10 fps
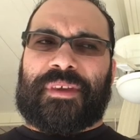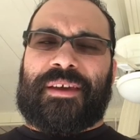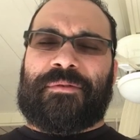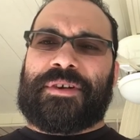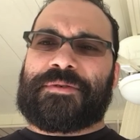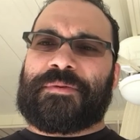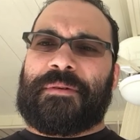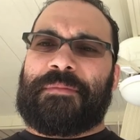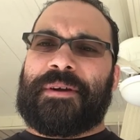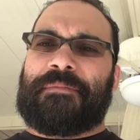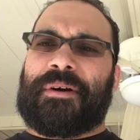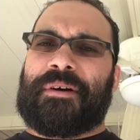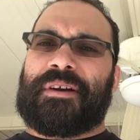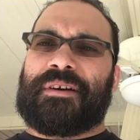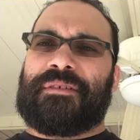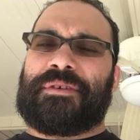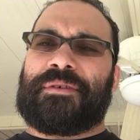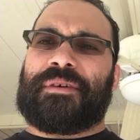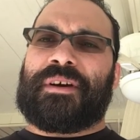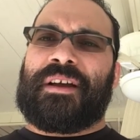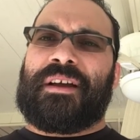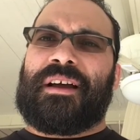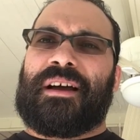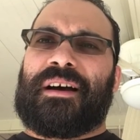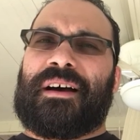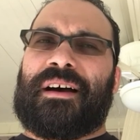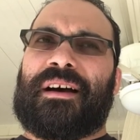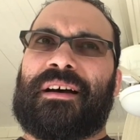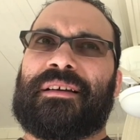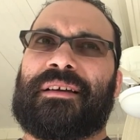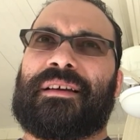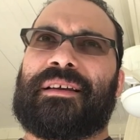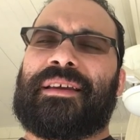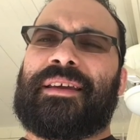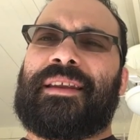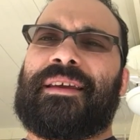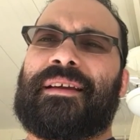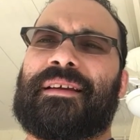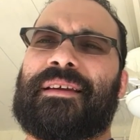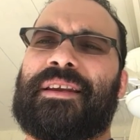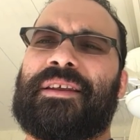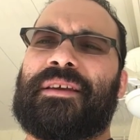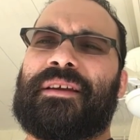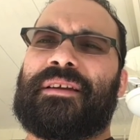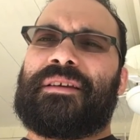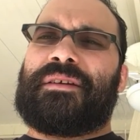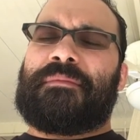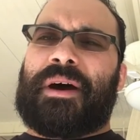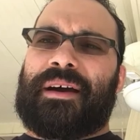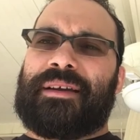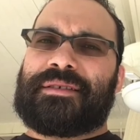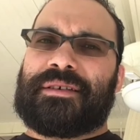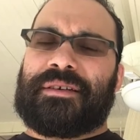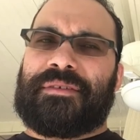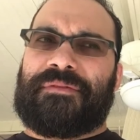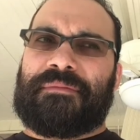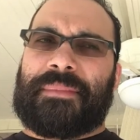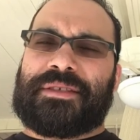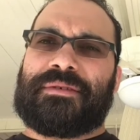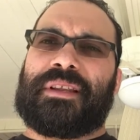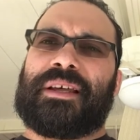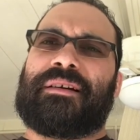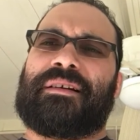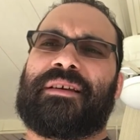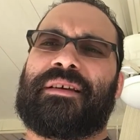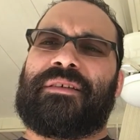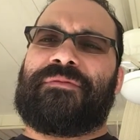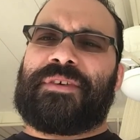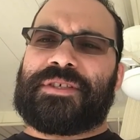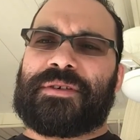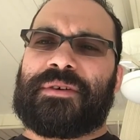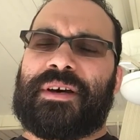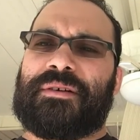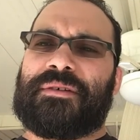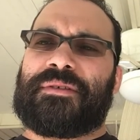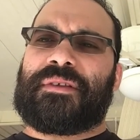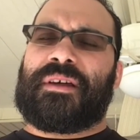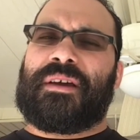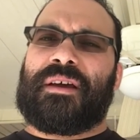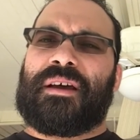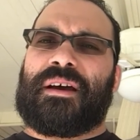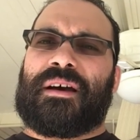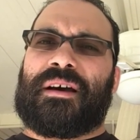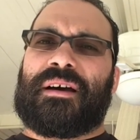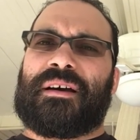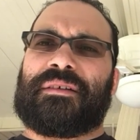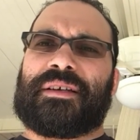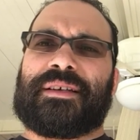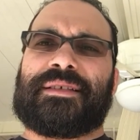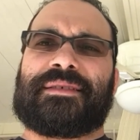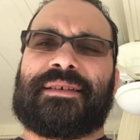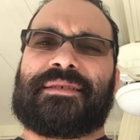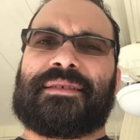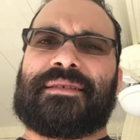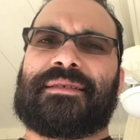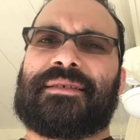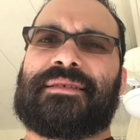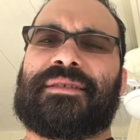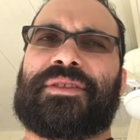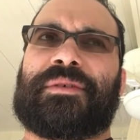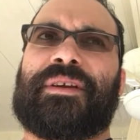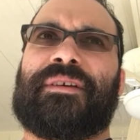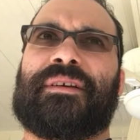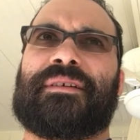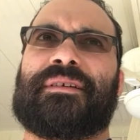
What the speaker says: and we just want to be a part of you getting your mind to a good mental clarity and physical health. It's a three.